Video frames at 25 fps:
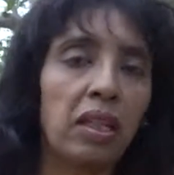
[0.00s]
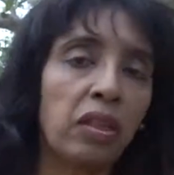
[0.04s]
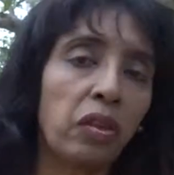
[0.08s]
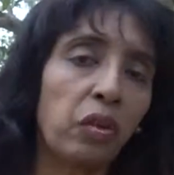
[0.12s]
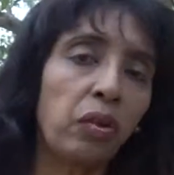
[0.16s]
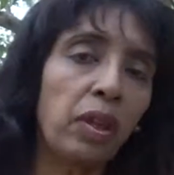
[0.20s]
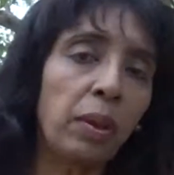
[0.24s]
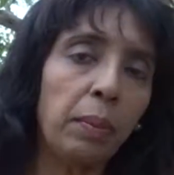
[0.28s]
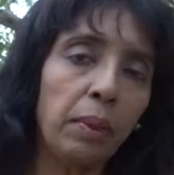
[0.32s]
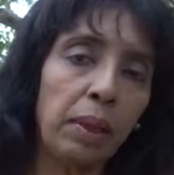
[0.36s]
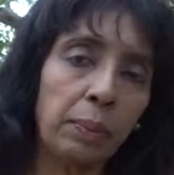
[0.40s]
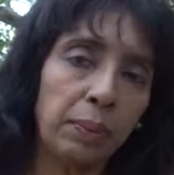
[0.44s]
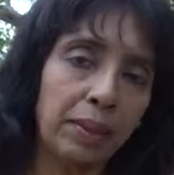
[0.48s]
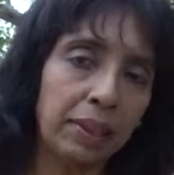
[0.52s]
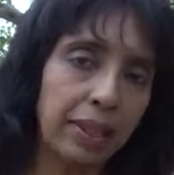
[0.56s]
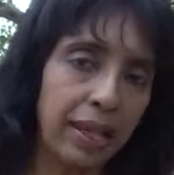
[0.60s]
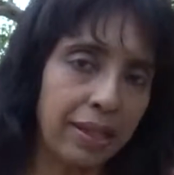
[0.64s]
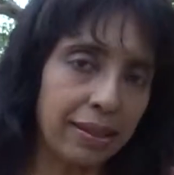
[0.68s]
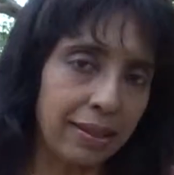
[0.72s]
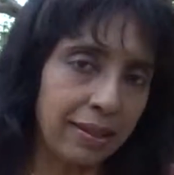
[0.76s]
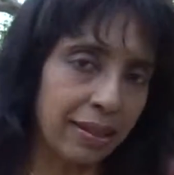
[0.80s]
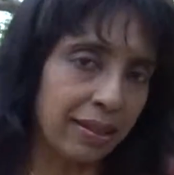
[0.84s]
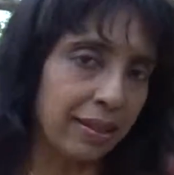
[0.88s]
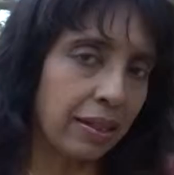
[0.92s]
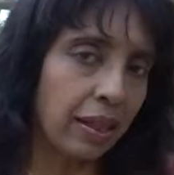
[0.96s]
3 people can
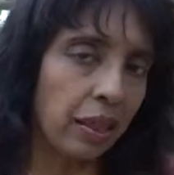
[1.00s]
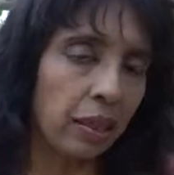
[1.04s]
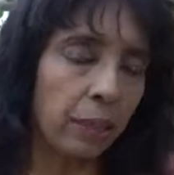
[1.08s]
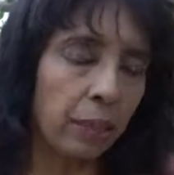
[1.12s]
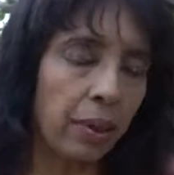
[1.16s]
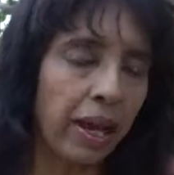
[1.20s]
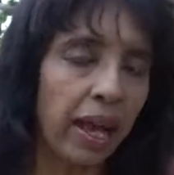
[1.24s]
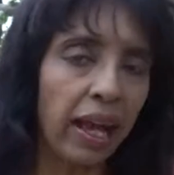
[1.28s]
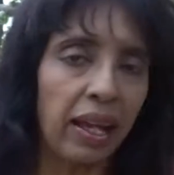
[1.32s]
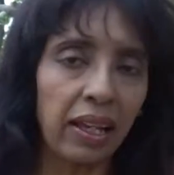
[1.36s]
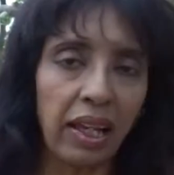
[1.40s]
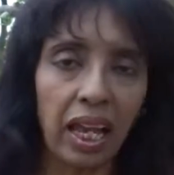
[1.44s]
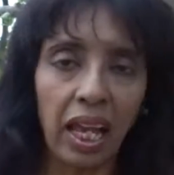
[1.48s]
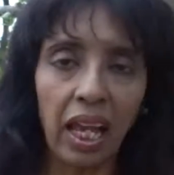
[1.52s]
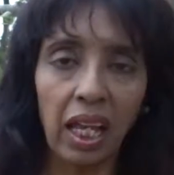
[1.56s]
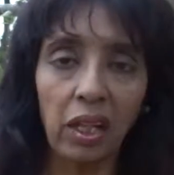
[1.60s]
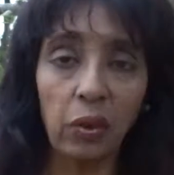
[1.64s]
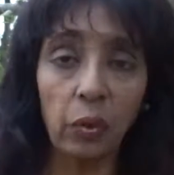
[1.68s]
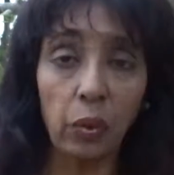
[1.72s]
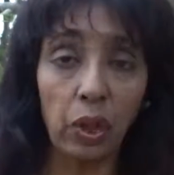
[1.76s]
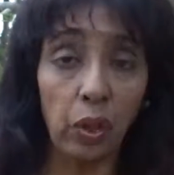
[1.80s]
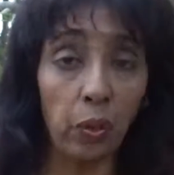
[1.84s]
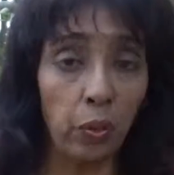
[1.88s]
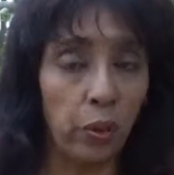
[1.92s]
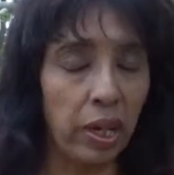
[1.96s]
sit at the back,
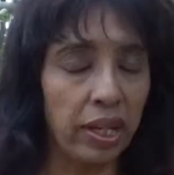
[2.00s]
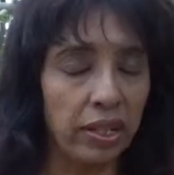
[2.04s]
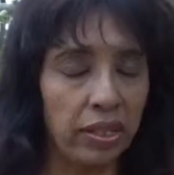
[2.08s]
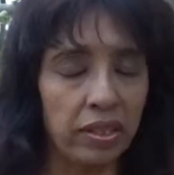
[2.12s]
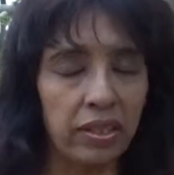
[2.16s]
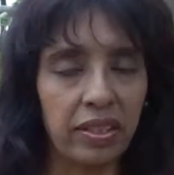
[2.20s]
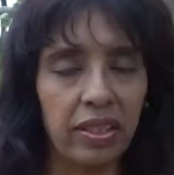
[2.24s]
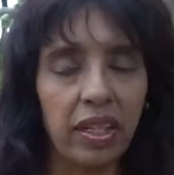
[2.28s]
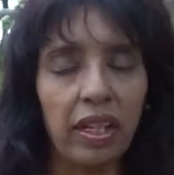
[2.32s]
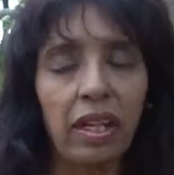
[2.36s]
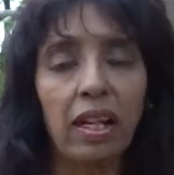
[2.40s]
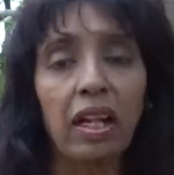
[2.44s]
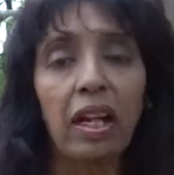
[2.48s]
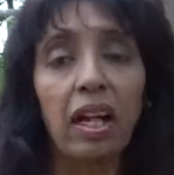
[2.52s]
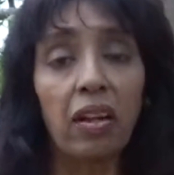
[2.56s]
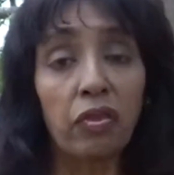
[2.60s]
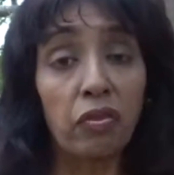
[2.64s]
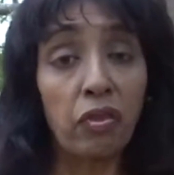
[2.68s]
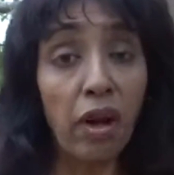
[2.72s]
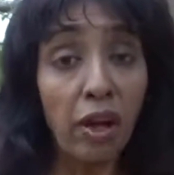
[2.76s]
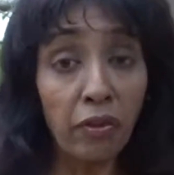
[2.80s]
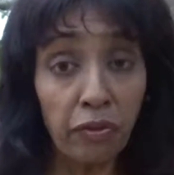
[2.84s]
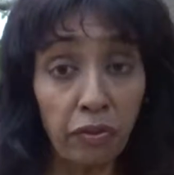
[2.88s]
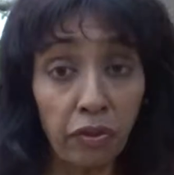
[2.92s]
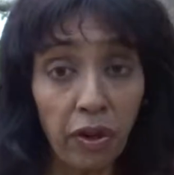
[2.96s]
and we went.
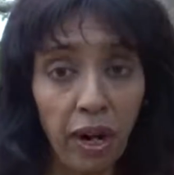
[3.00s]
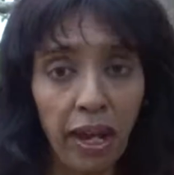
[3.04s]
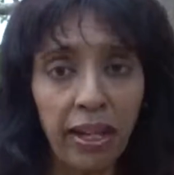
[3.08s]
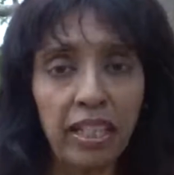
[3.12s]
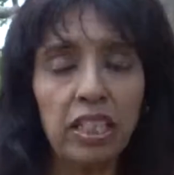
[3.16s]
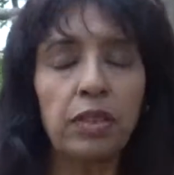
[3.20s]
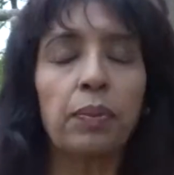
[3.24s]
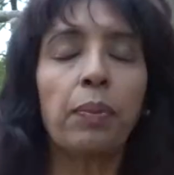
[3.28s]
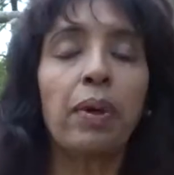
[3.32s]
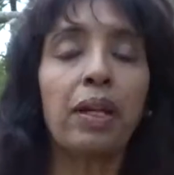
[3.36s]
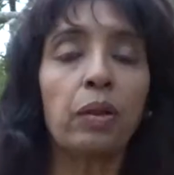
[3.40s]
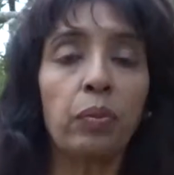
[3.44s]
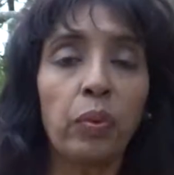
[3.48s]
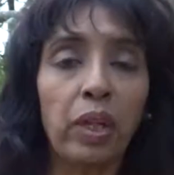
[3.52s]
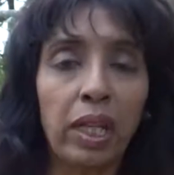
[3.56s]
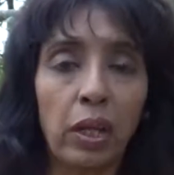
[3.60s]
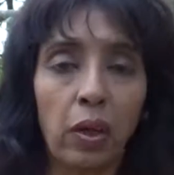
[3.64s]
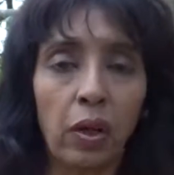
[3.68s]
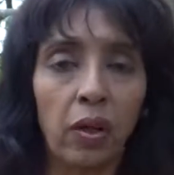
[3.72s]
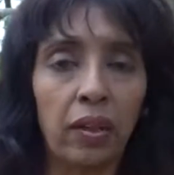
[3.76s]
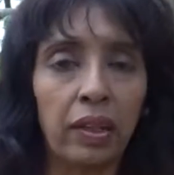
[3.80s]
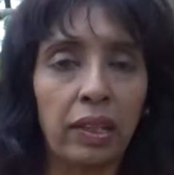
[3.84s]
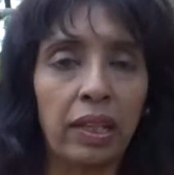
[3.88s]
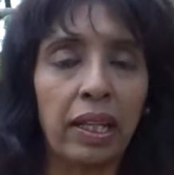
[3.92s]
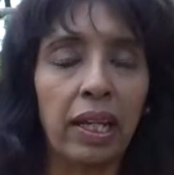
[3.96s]
Rough ride, but we
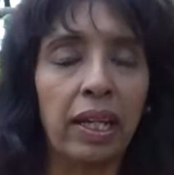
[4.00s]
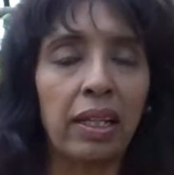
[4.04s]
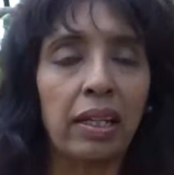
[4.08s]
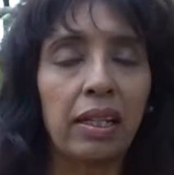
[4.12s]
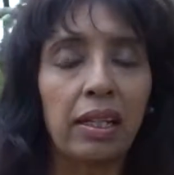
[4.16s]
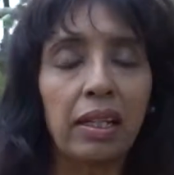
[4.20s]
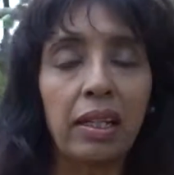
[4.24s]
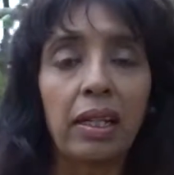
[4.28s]
got there.